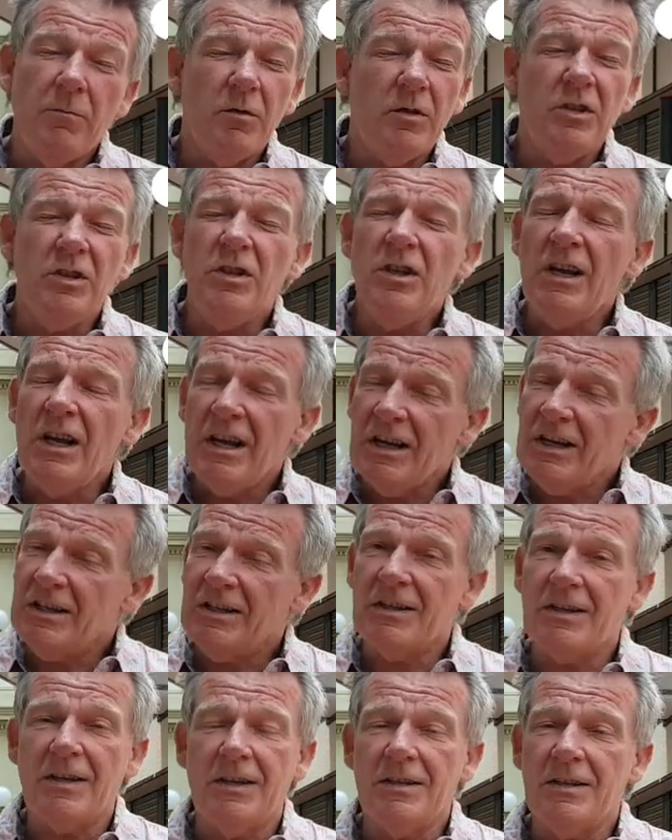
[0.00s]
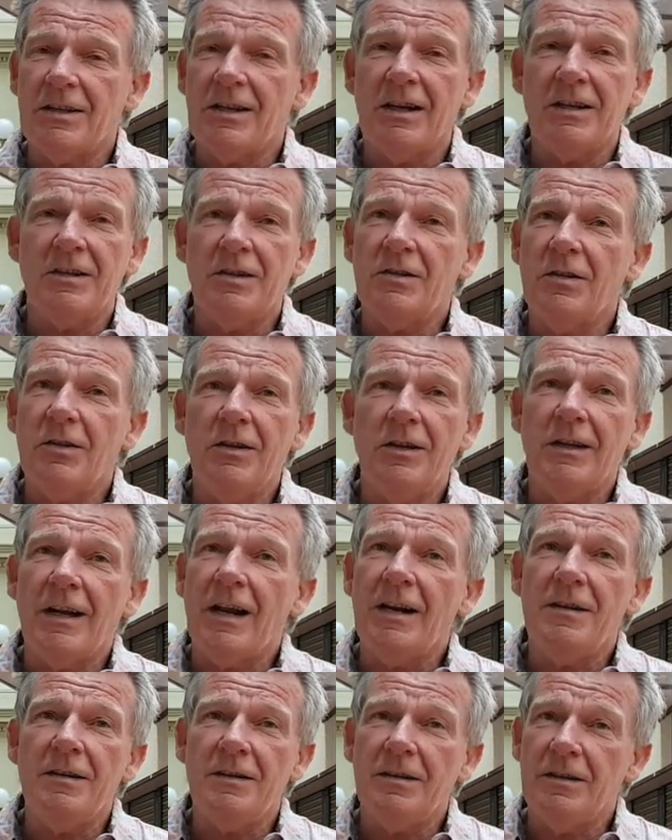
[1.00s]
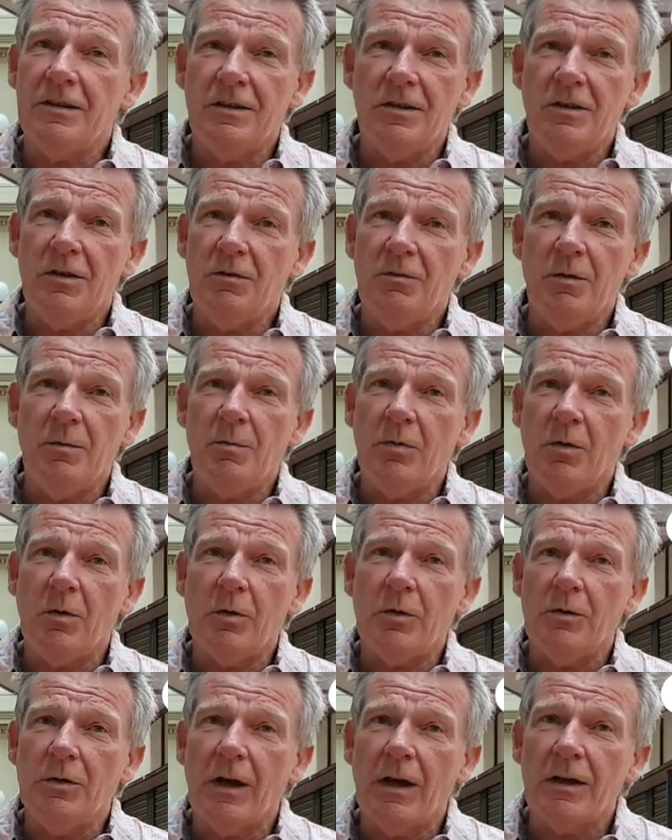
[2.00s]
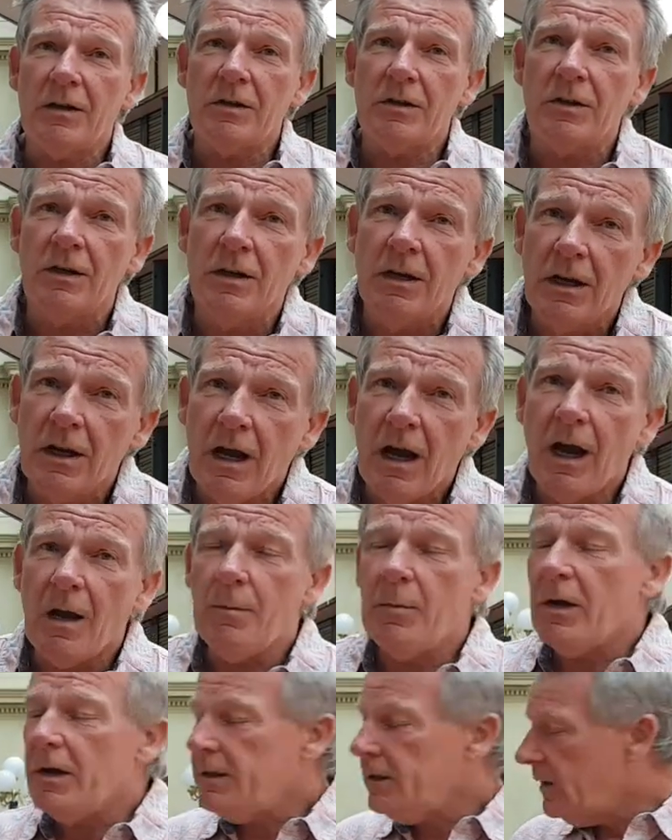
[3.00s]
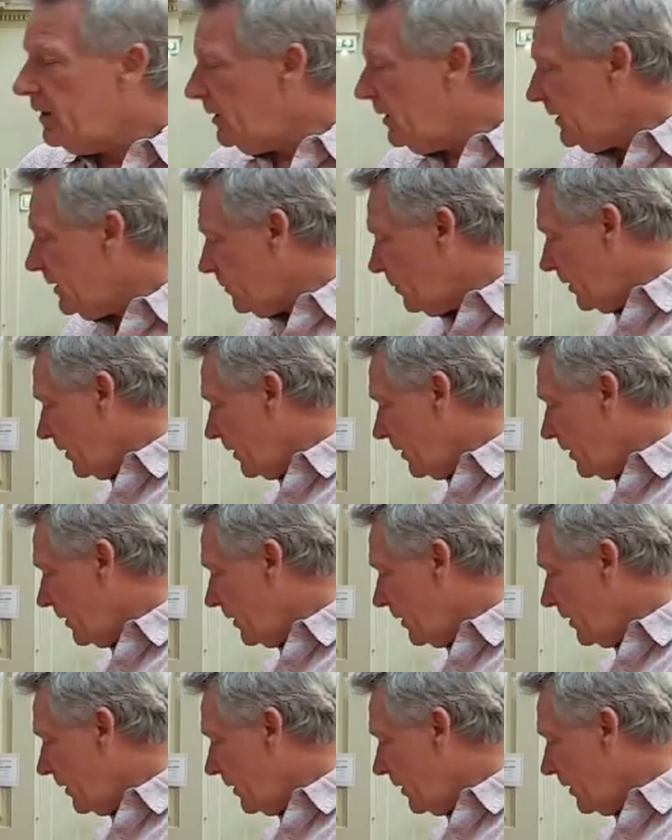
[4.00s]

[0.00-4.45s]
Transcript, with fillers: it was years since I'd studied anything to do with Paul Nash, I painted this